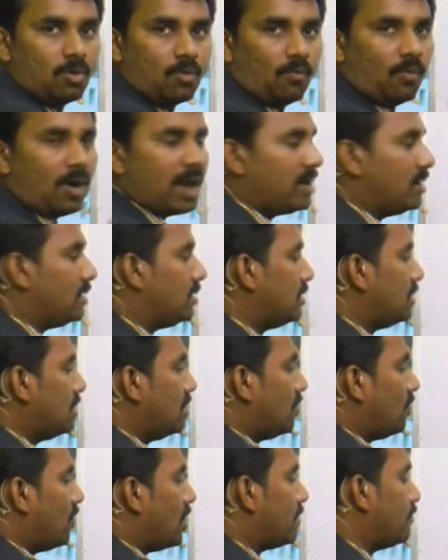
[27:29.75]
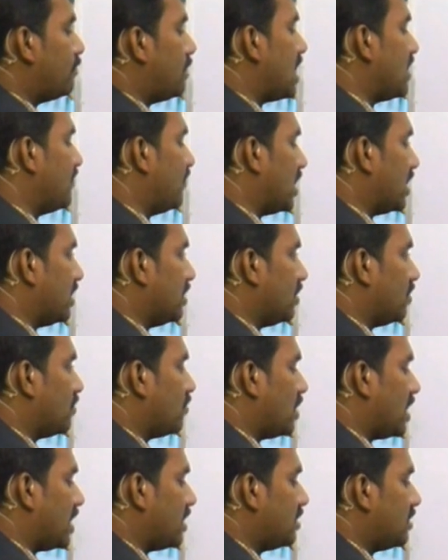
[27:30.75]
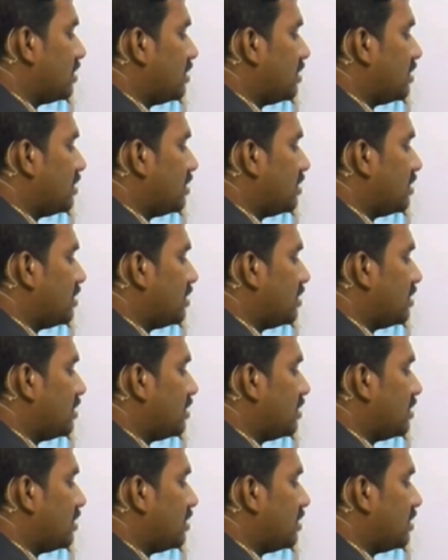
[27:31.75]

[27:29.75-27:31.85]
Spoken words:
1, 1 by 1, 1,